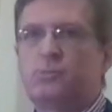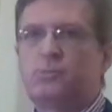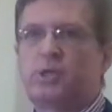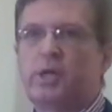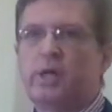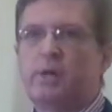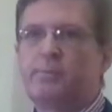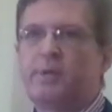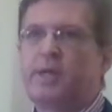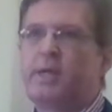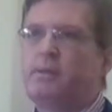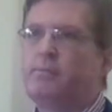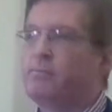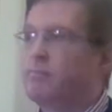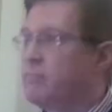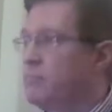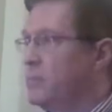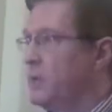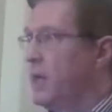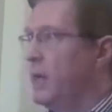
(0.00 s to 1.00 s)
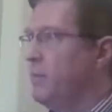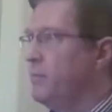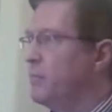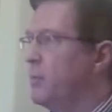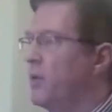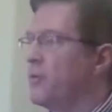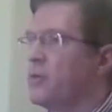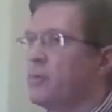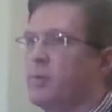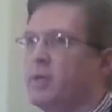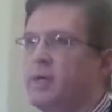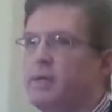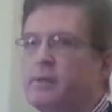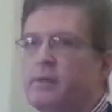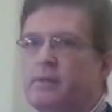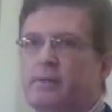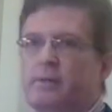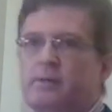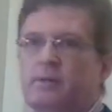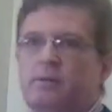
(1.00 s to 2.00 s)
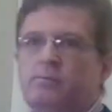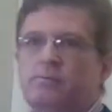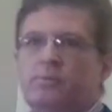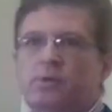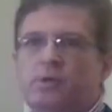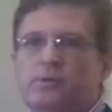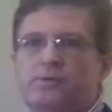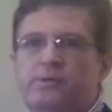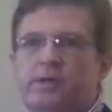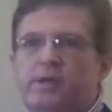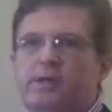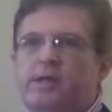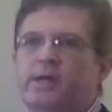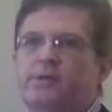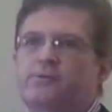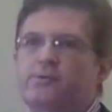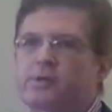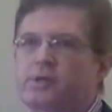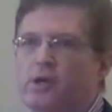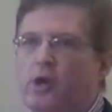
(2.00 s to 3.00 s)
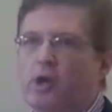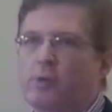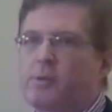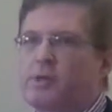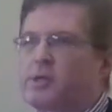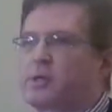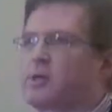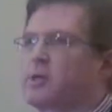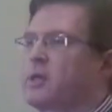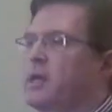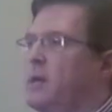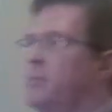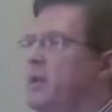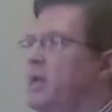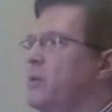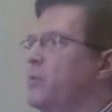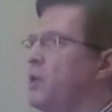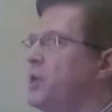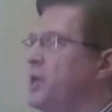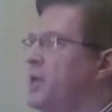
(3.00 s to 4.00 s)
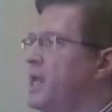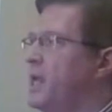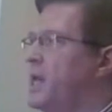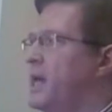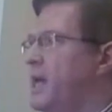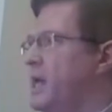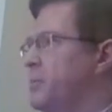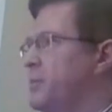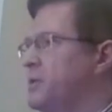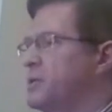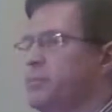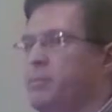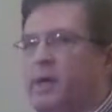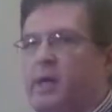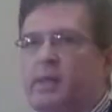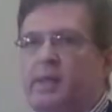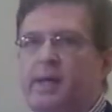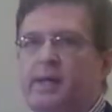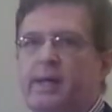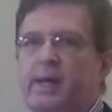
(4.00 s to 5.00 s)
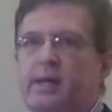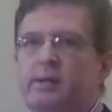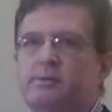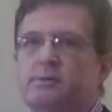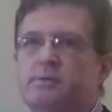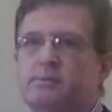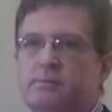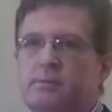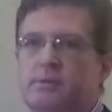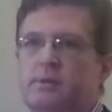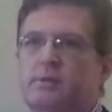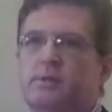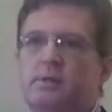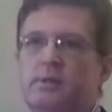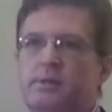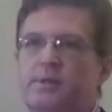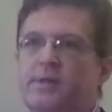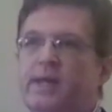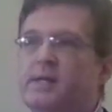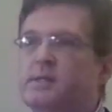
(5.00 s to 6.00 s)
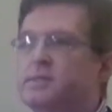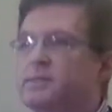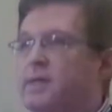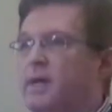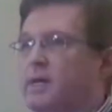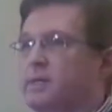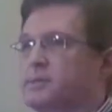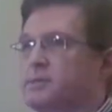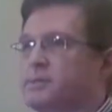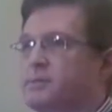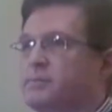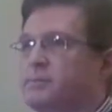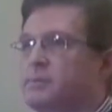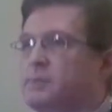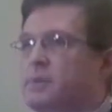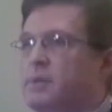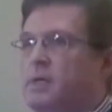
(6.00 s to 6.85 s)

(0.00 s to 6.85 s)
Germany? Yeah, possibly. But who's the only other economy that could come anywhere near helping to bail that out? That's us.